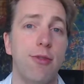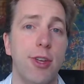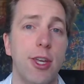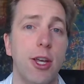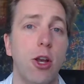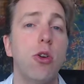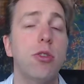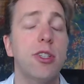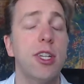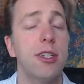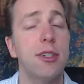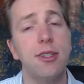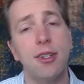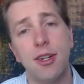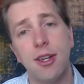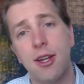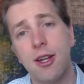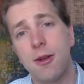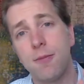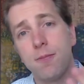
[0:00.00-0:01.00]
content,
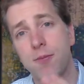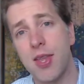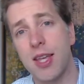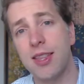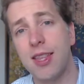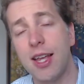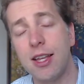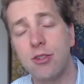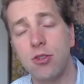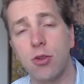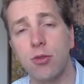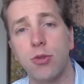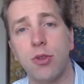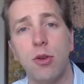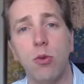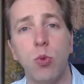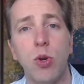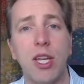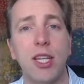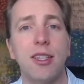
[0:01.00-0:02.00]
and days of the
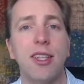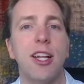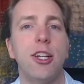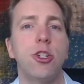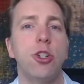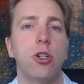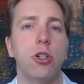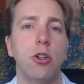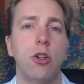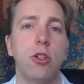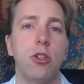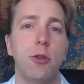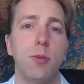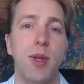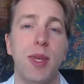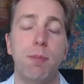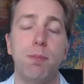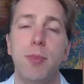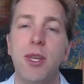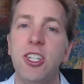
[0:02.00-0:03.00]
week that you're going to
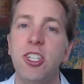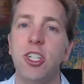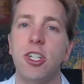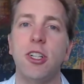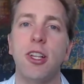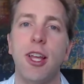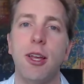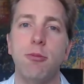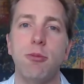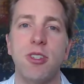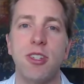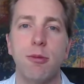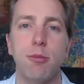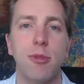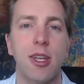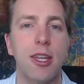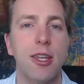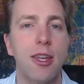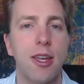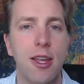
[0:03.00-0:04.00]
be pitching them
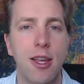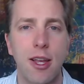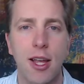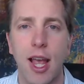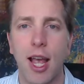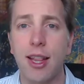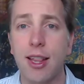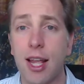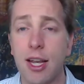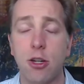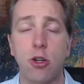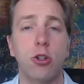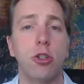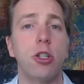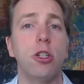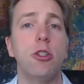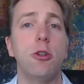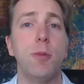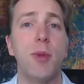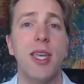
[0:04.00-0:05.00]
something, and then you're
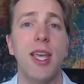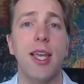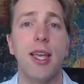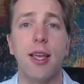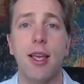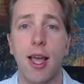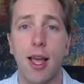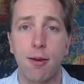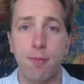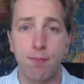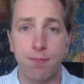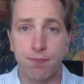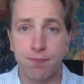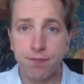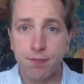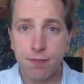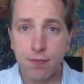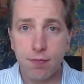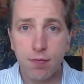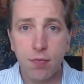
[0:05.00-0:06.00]
going to be
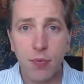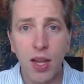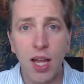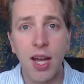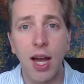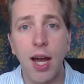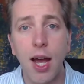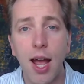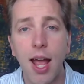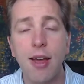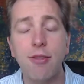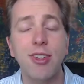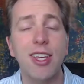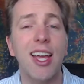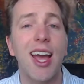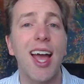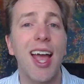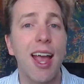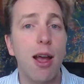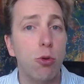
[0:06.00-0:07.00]
having a
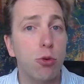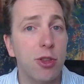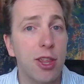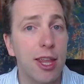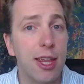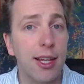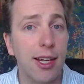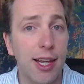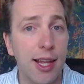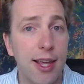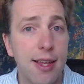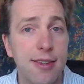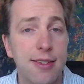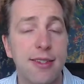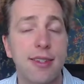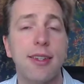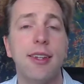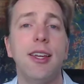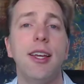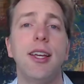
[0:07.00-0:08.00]
healthy
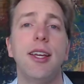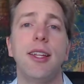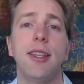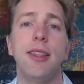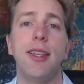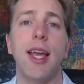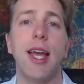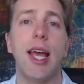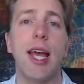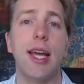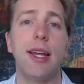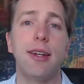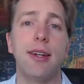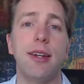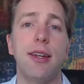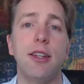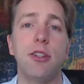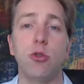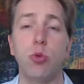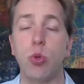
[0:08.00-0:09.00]
list that
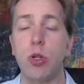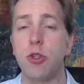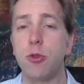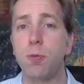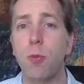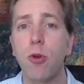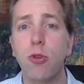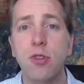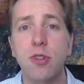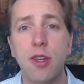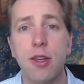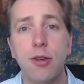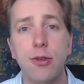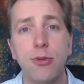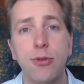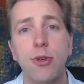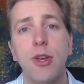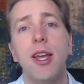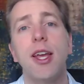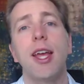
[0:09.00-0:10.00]
is
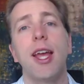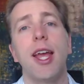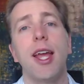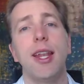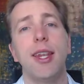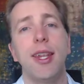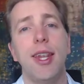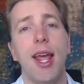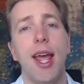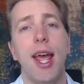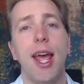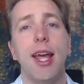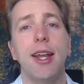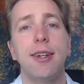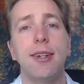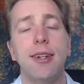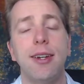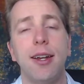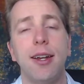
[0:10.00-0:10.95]
responsive and that